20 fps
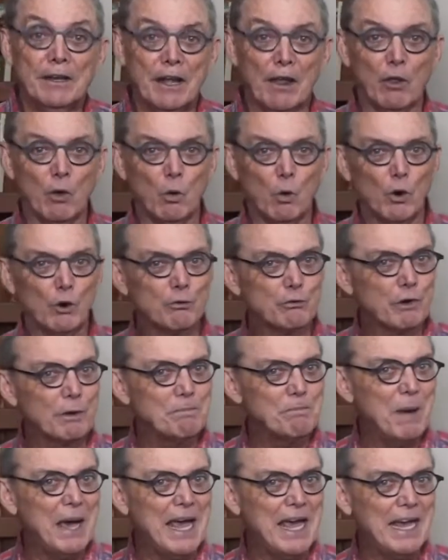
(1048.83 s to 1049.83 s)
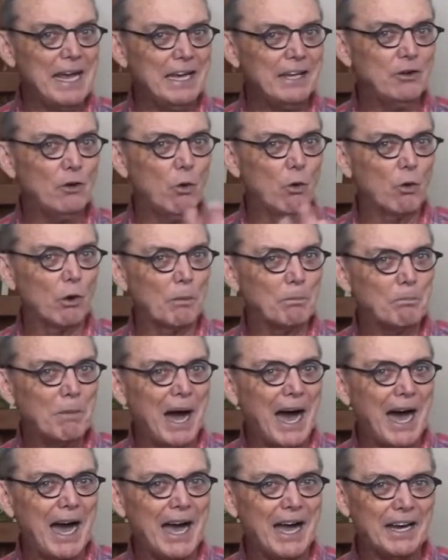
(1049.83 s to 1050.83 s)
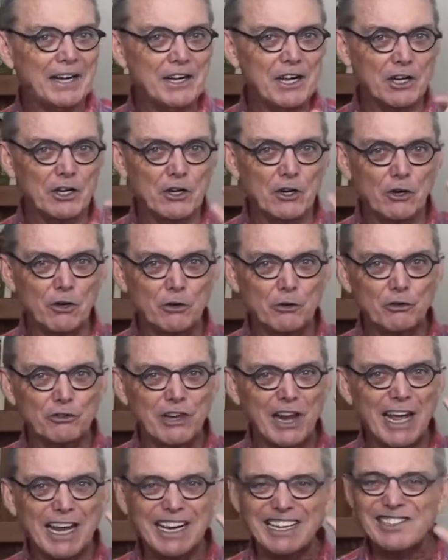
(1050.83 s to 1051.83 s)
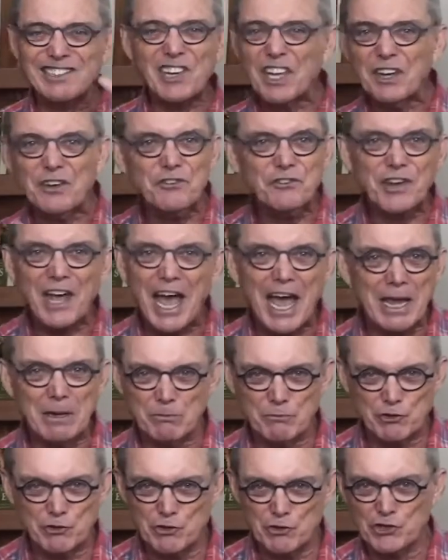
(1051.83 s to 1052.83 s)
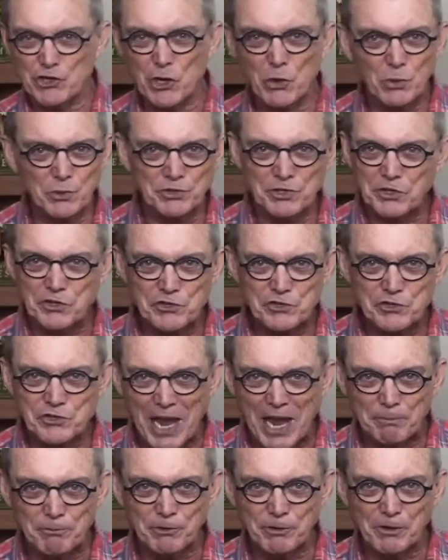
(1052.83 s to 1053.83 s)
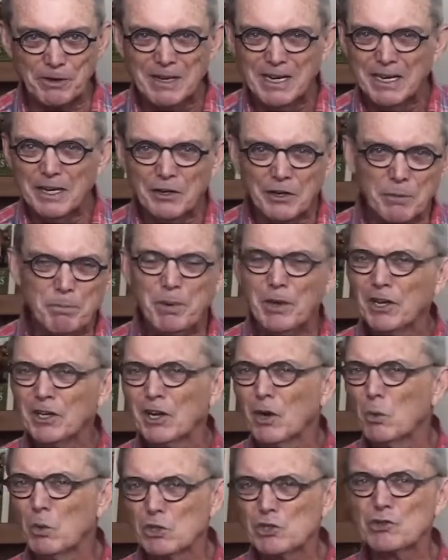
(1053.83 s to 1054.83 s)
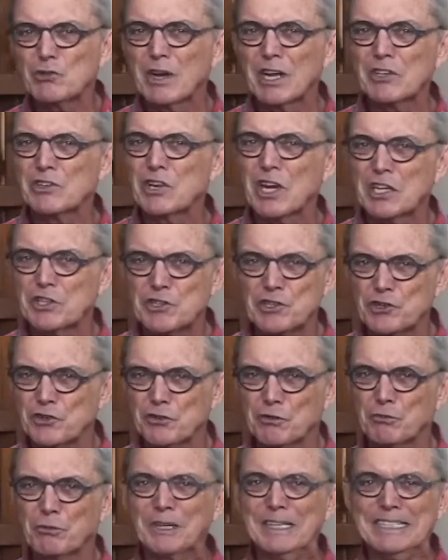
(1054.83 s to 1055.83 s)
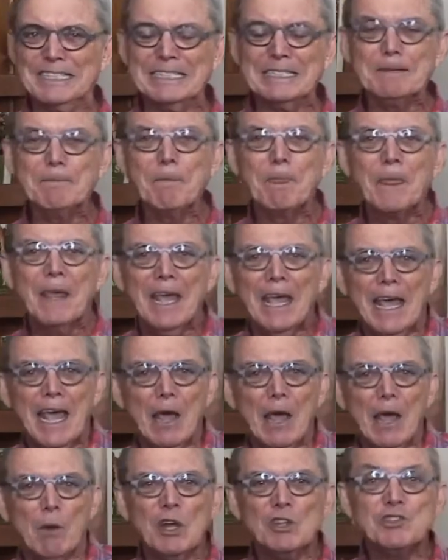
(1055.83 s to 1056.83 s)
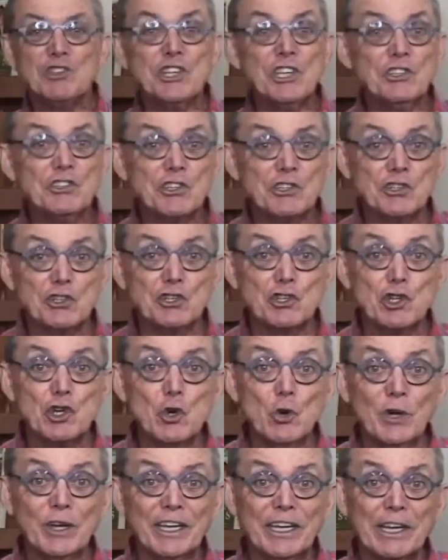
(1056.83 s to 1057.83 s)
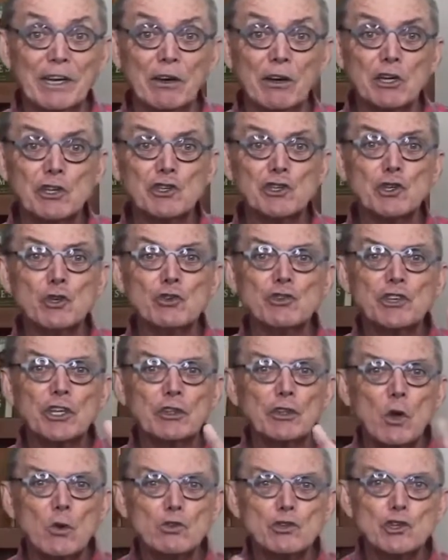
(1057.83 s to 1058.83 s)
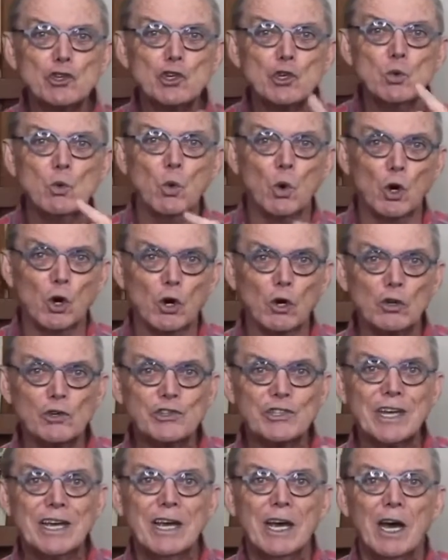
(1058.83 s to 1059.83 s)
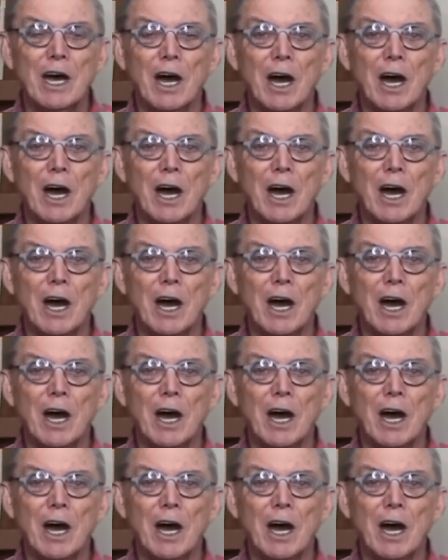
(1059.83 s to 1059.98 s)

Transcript: Now the word remain or abide occurs like 10 times or so in this chapter, depending on which translation you're reading. And what Jesus is doing here is using those two words